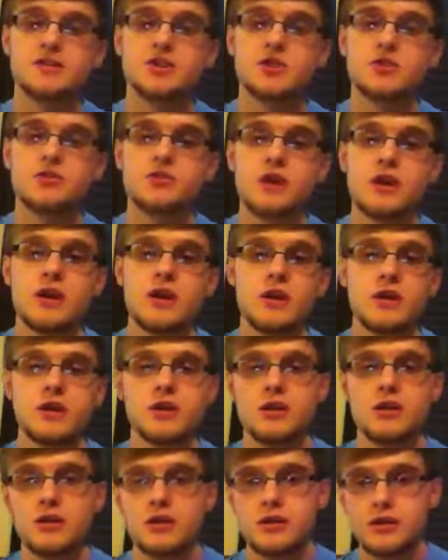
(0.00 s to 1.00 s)
So
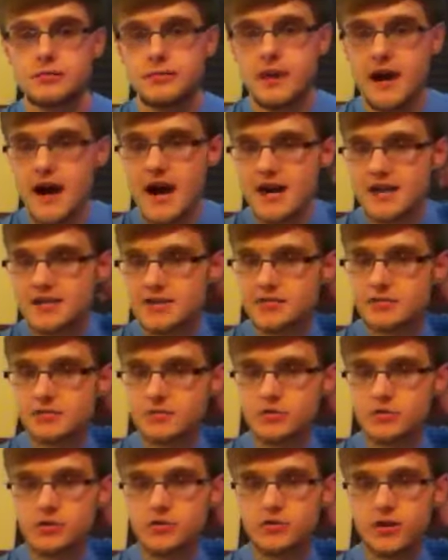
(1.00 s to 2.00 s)
my high
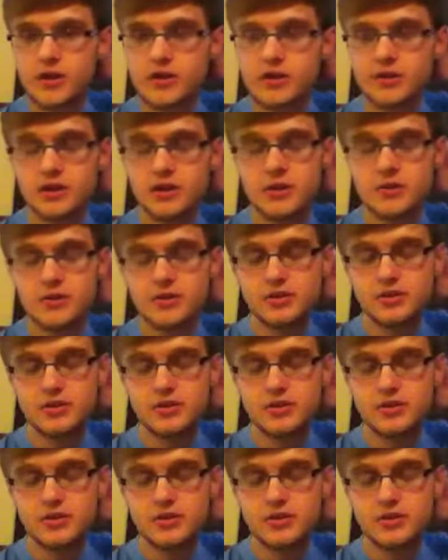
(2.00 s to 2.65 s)
school career is going